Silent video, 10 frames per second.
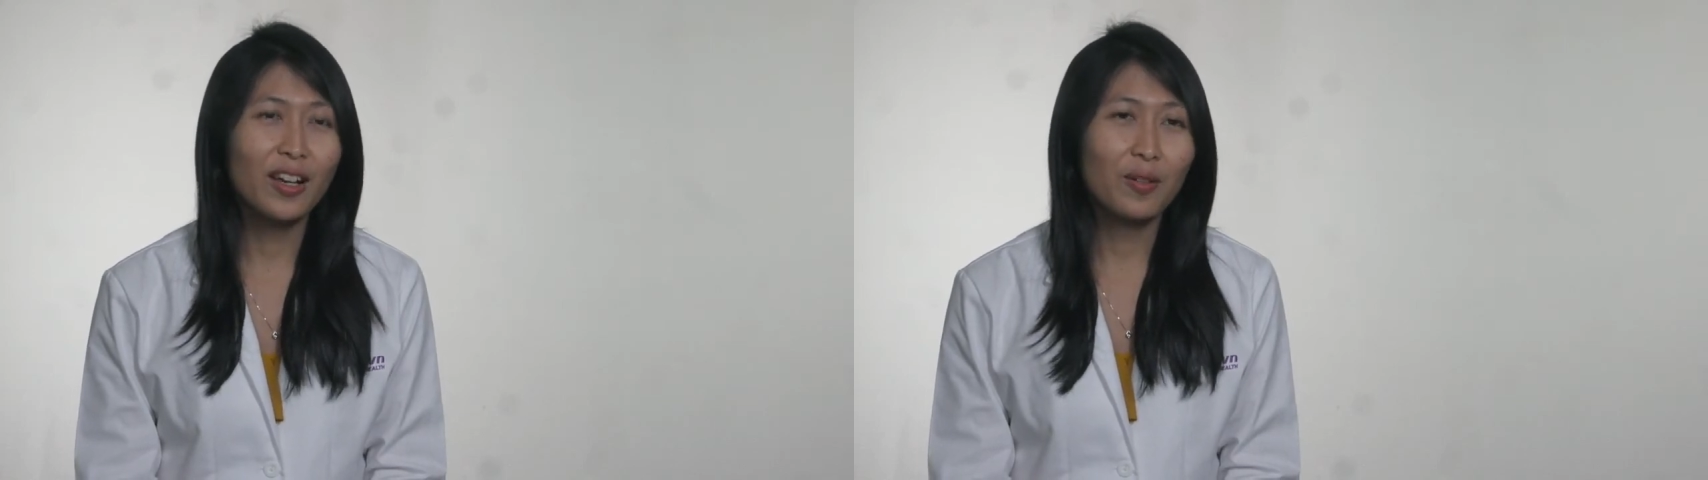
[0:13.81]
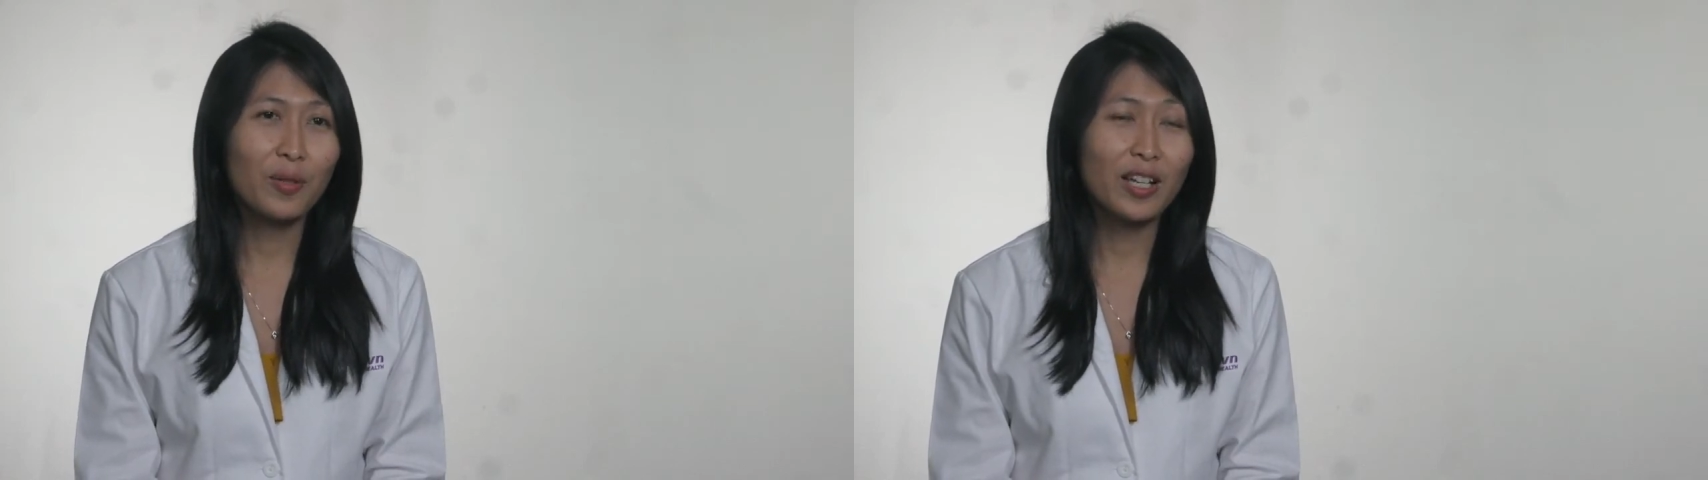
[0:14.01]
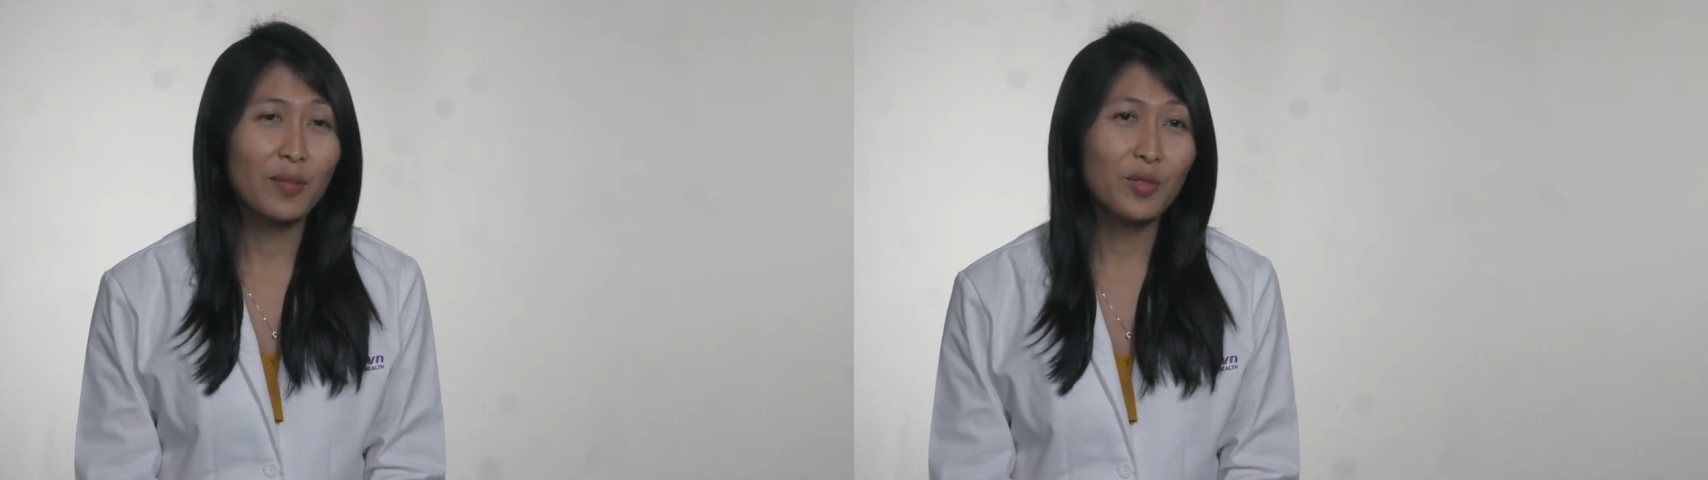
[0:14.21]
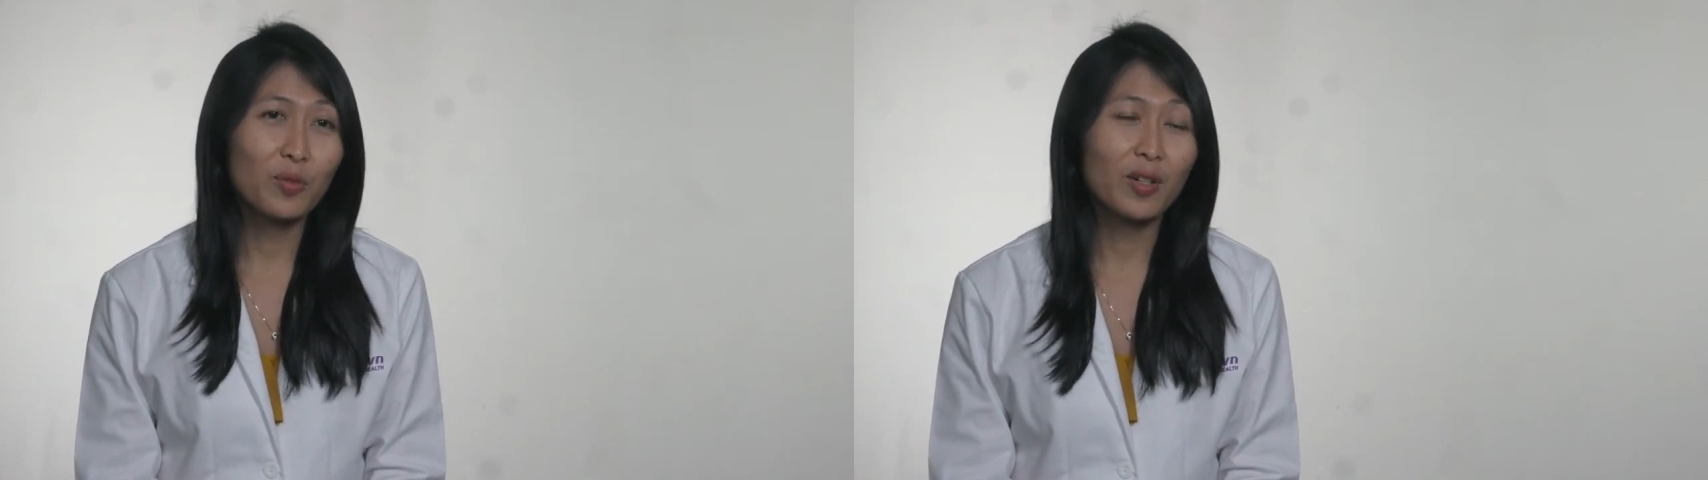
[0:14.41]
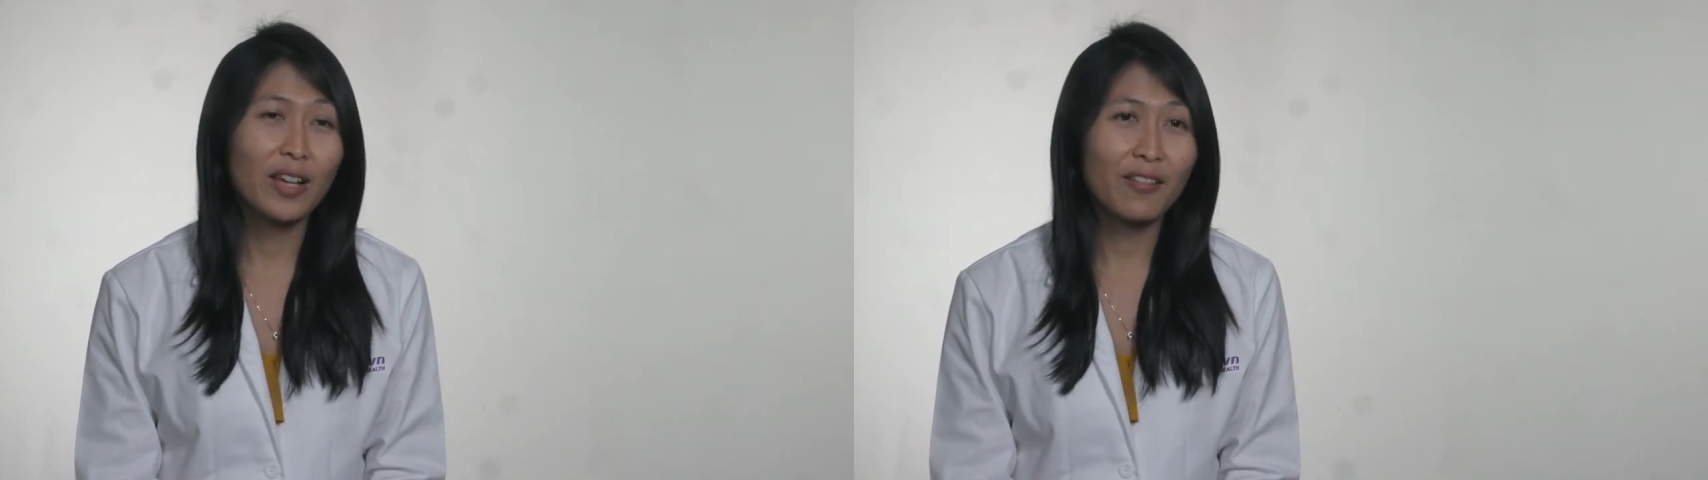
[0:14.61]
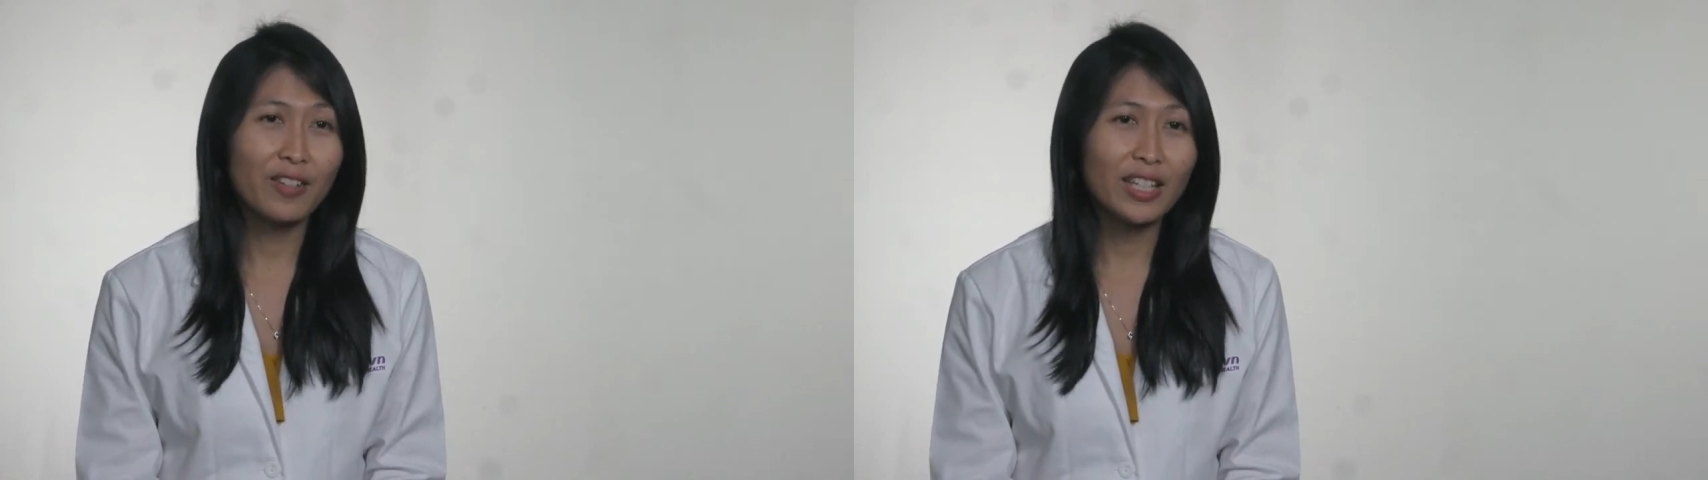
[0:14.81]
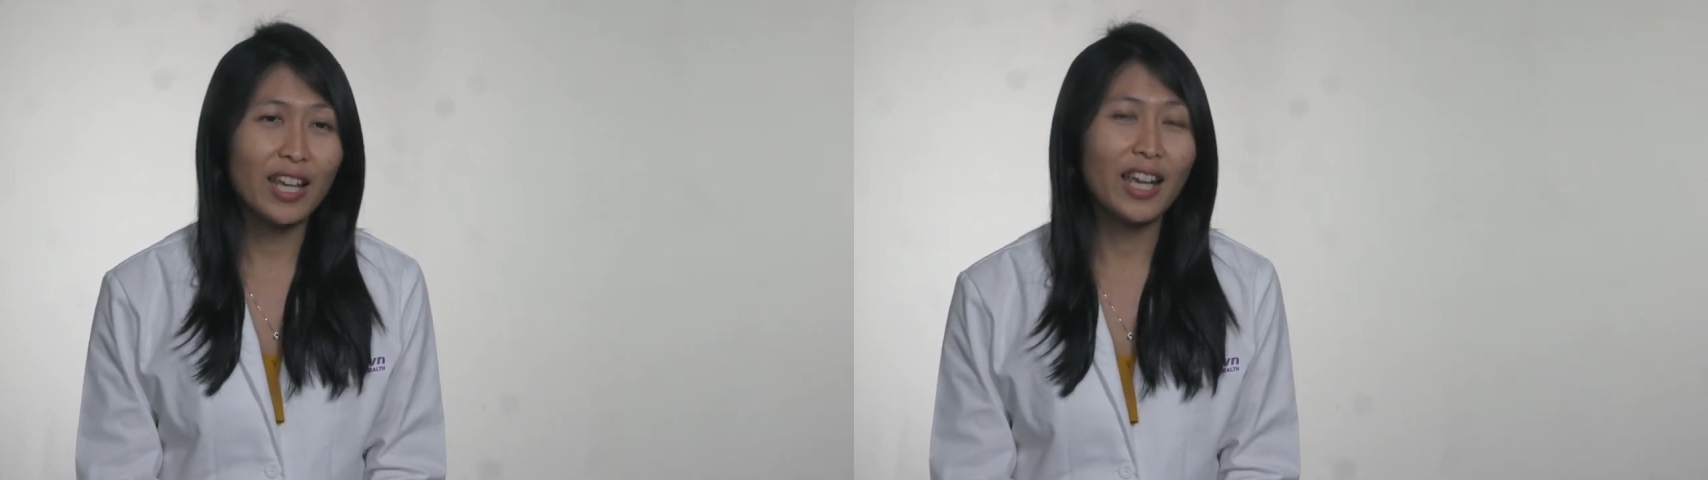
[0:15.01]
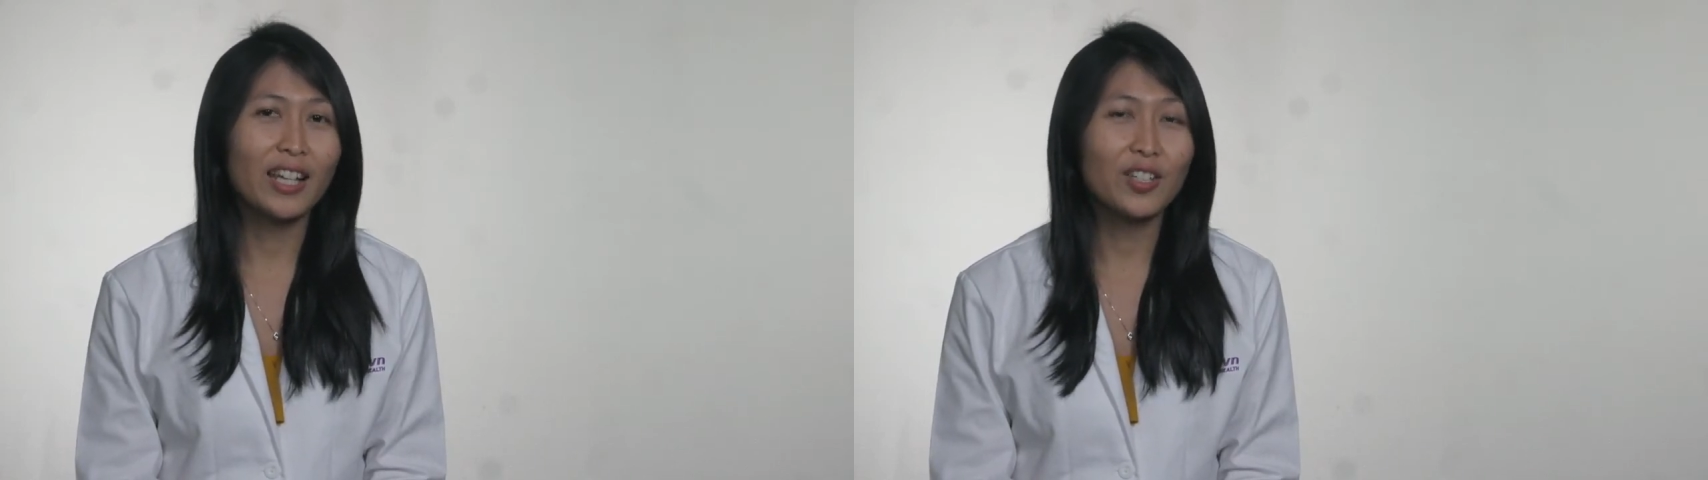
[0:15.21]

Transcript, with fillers: We come to work every day